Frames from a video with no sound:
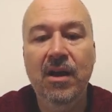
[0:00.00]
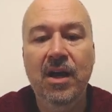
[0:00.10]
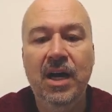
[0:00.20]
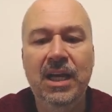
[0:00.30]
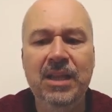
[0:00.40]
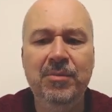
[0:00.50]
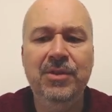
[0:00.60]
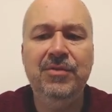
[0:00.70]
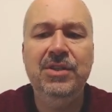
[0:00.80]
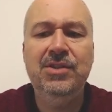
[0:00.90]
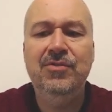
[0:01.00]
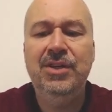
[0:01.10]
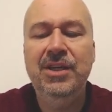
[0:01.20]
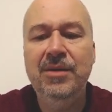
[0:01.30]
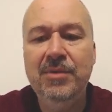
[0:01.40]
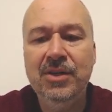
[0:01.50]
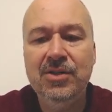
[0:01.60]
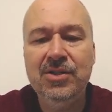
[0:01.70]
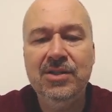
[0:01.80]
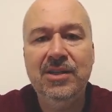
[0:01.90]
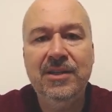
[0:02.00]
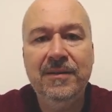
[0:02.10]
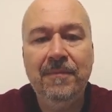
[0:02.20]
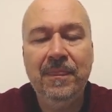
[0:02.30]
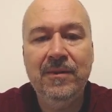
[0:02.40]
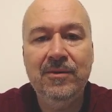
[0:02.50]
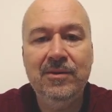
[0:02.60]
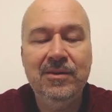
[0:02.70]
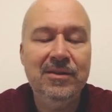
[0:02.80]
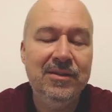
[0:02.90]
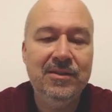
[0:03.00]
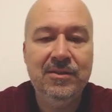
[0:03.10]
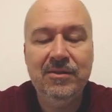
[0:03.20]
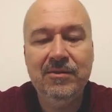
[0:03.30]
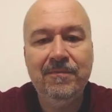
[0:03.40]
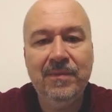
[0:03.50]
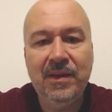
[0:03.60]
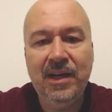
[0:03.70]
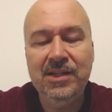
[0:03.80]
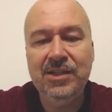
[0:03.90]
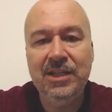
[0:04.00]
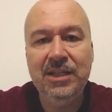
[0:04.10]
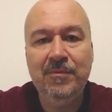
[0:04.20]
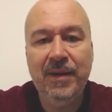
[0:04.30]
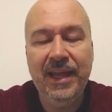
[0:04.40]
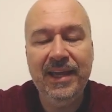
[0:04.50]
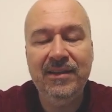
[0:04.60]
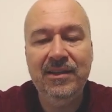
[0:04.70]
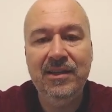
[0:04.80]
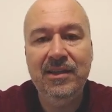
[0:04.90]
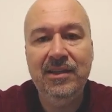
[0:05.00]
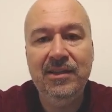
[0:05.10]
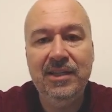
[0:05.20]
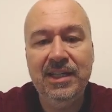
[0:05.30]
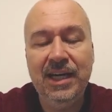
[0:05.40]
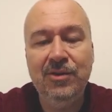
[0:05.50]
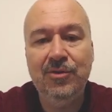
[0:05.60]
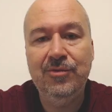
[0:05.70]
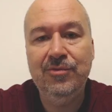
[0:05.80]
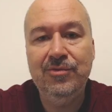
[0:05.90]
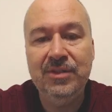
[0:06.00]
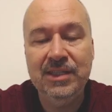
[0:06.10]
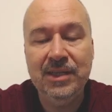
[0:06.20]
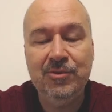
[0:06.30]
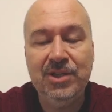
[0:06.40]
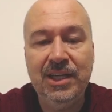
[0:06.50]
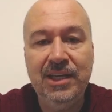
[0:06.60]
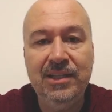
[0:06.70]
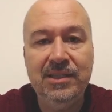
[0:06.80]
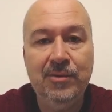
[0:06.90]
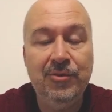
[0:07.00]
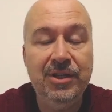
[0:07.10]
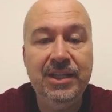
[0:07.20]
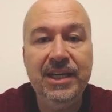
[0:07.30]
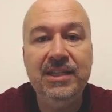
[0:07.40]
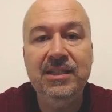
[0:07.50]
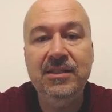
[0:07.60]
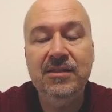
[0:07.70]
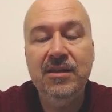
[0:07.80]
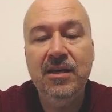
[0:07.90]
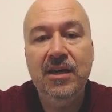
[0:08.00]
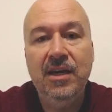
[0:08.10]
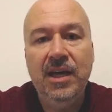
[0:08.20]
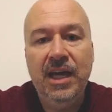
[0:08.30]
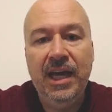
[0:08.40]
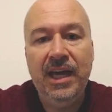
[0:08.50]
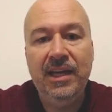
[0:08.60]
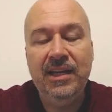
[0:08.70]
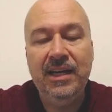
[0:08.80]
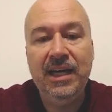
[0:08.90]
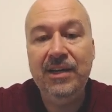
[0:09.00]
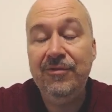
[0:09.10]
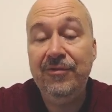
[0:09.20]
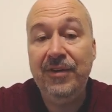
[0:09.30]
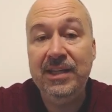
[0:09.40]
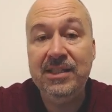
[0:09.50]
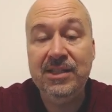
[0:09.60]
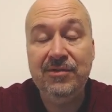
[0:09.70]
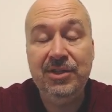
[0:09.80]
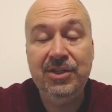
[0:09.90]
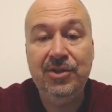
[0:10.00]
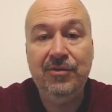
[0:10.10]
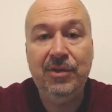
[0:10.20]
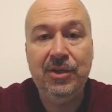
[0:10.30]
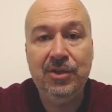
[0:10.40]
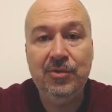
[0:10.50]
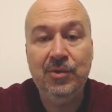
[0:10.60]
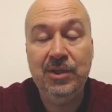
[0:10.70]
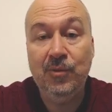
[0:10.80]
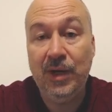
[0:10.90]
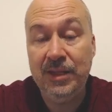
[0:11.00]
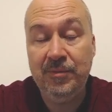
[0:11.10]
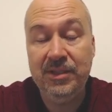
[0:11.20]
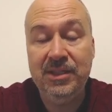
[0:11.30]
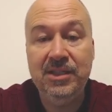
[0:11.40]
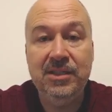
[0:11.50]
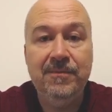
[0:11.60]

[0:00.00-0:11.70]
A little bit of history here because I started playing the Najdorf since I was a kid, somewhere in the 80s, and I have faced the Sveshnikov a lot with the white pieces.